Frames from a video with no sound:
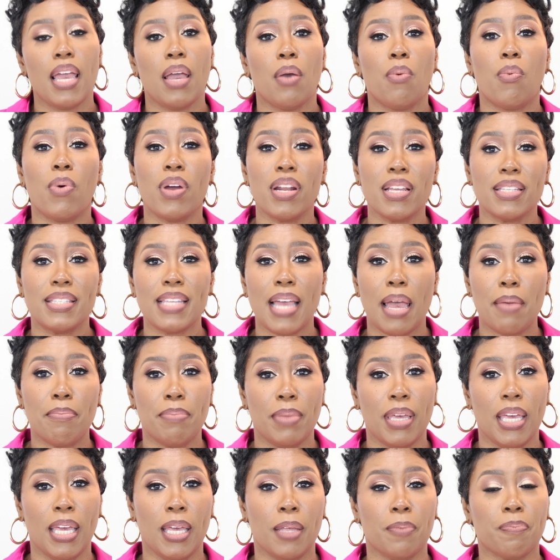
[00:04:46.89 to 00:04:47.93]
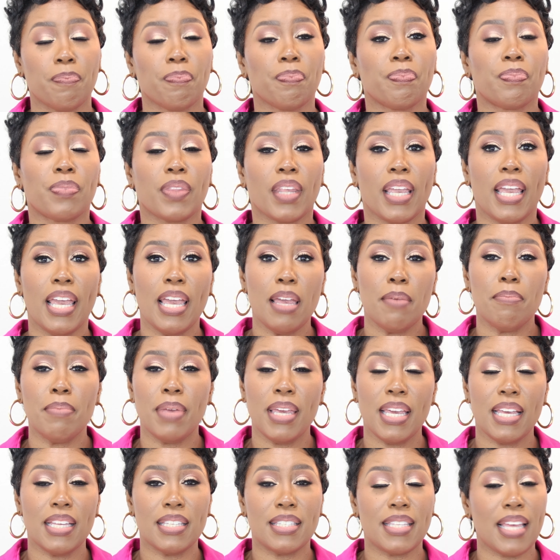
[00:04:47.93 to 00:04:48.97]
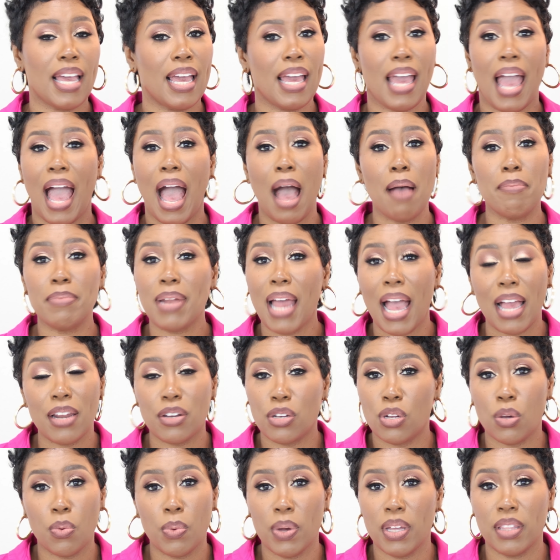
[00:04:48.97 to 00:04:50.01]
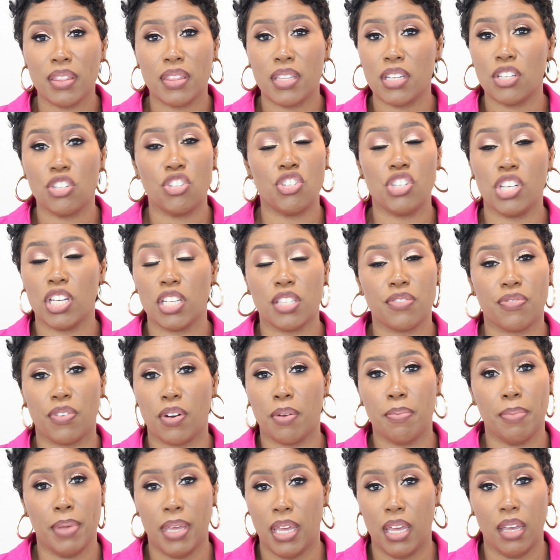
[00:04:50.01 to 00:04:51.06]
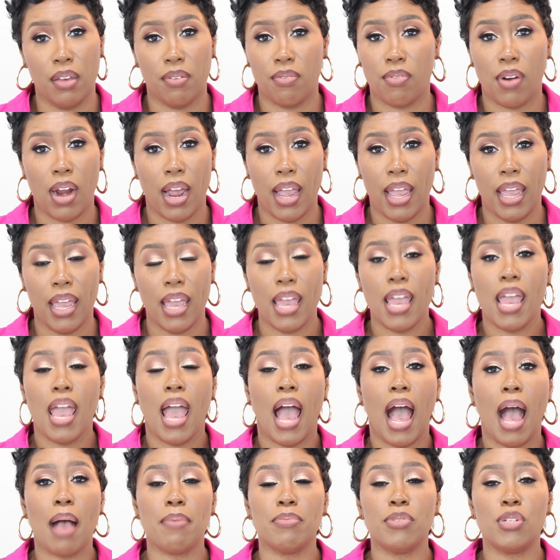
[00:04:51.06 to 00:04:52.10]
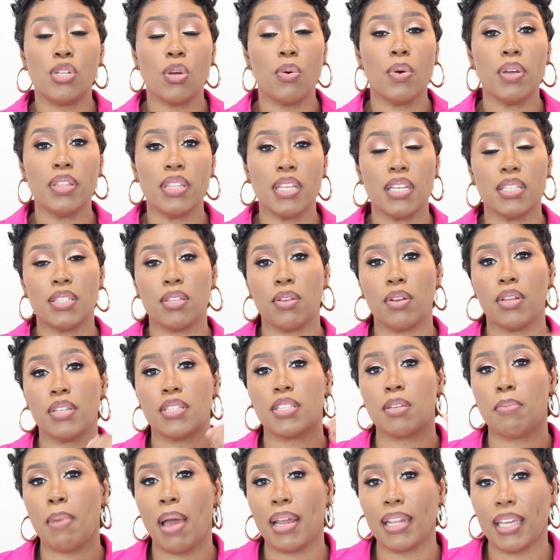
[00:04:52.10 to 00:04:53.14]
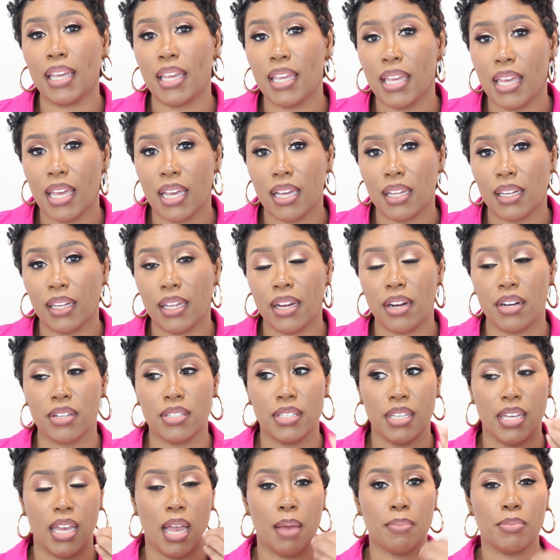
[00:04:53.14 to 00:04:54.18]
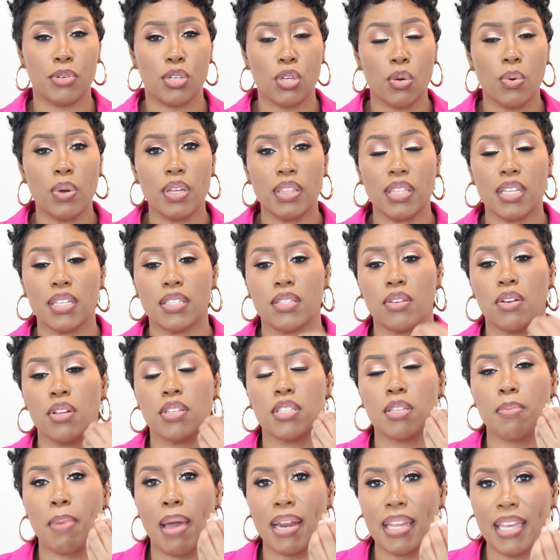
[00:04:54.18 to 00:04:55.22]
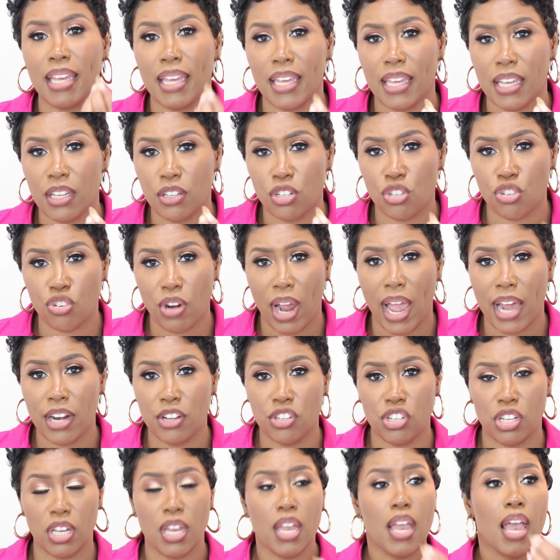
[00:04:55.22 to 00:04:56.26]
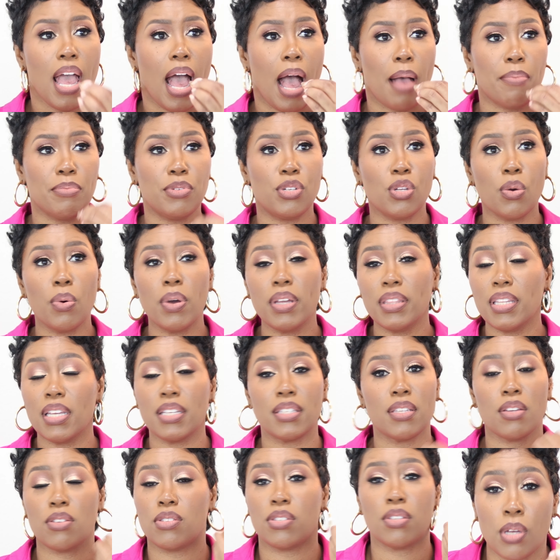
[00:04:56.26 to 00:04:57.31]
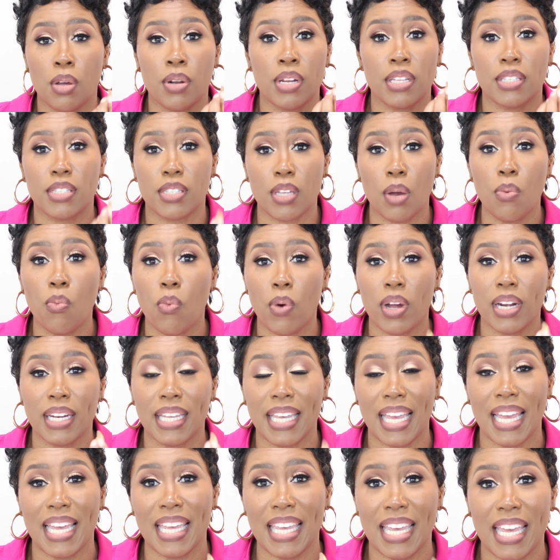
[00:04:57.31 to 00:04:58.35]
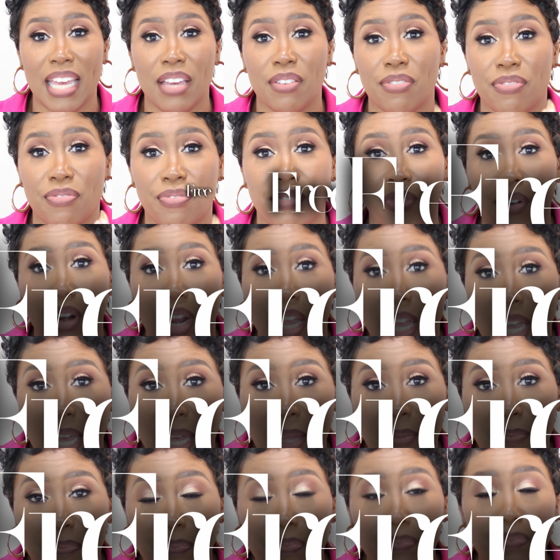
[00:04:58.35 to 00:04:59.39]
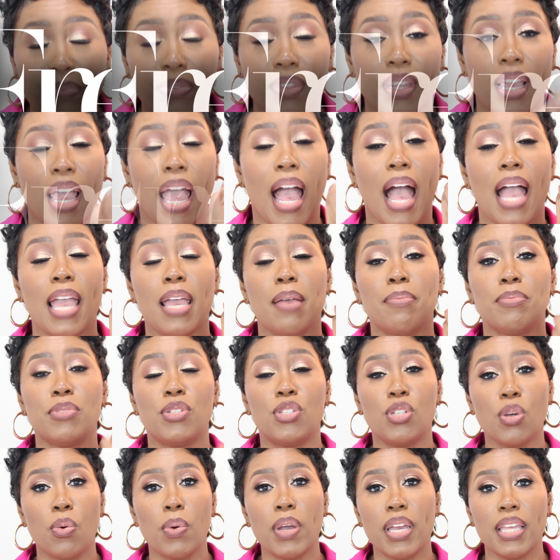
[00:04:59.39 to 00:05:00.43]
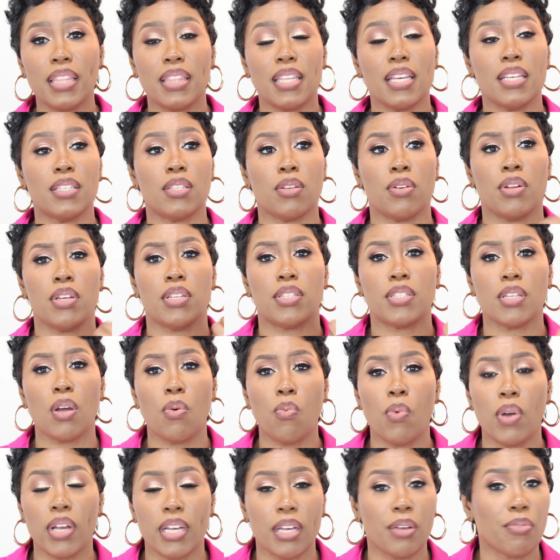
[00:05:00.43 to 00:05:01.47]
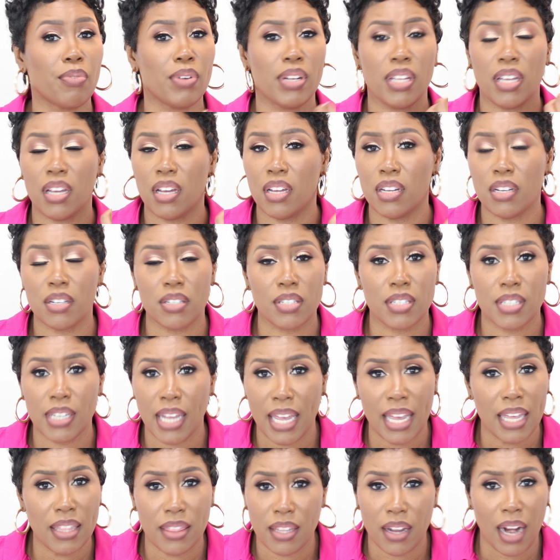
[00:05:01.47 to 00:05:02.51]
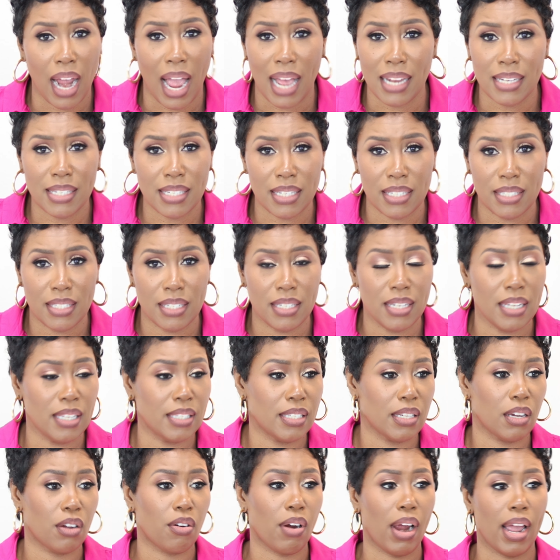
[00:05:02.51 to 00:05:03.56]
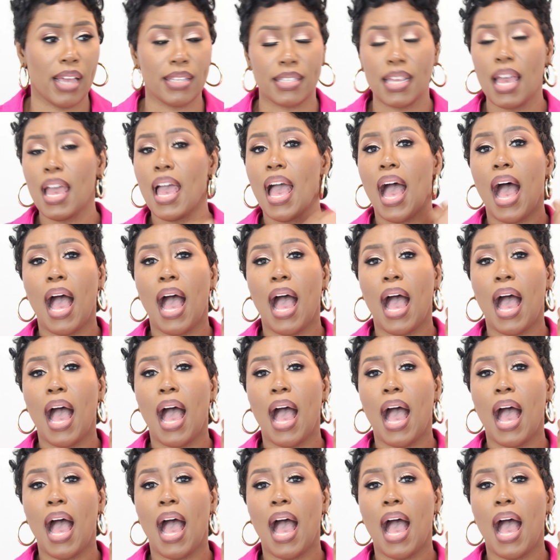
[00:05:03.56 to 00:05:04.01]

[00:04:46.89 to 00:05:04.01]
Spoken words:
What does that mean? It means that I'm not doing this just for me, right? I'm doing this so that somebody can get clarity. I'm doing this so that somebody can get strategy. I'm doing this so that someone can get free. I am doing this so that someone can really understand their identities in Christ.